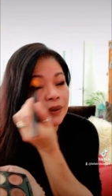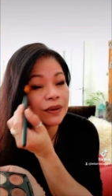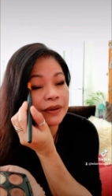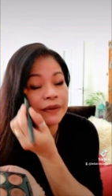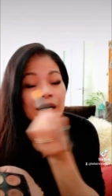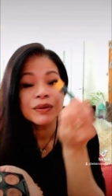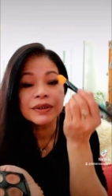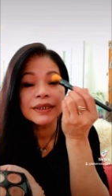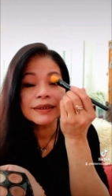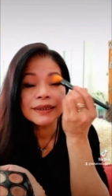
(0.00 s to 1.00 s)
all
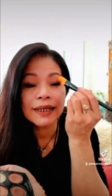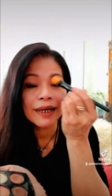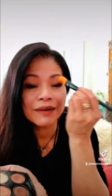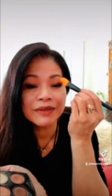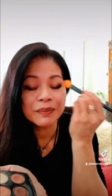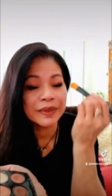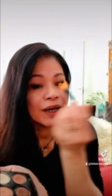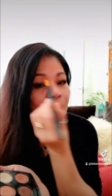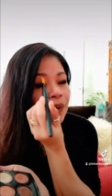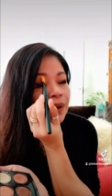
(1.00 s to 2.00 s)
around, since I have the
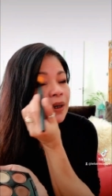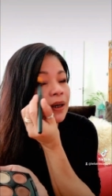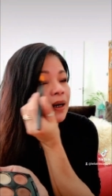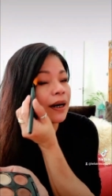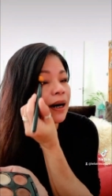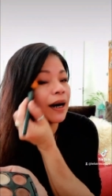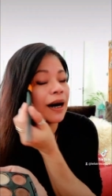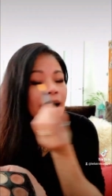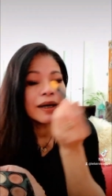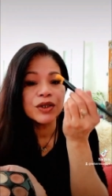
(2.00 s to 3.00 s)
Meow
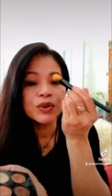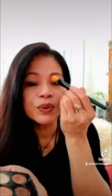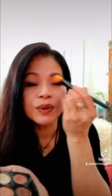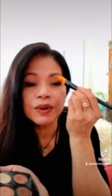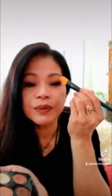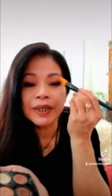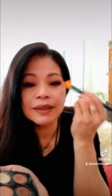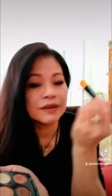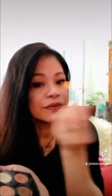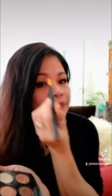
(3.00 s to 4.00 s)
I do
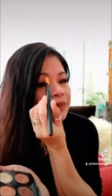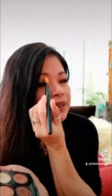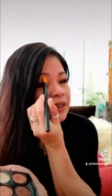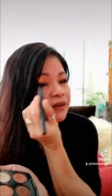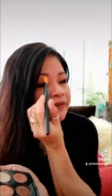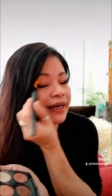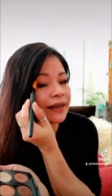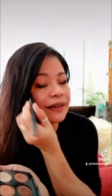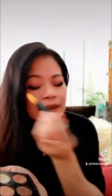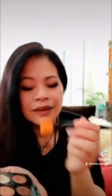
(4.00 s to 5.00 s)
already from this
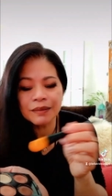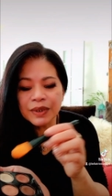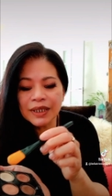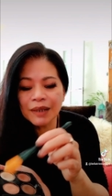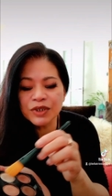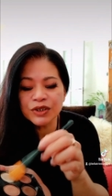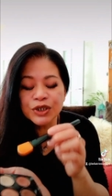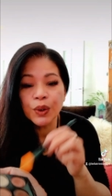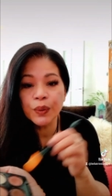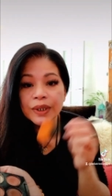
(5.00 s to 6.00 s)
effect, but I'm just
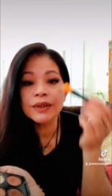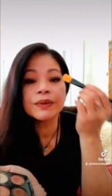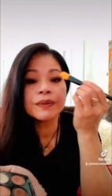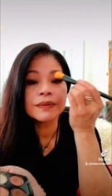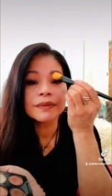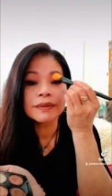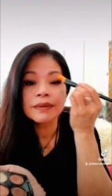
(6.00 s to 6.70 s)
showing you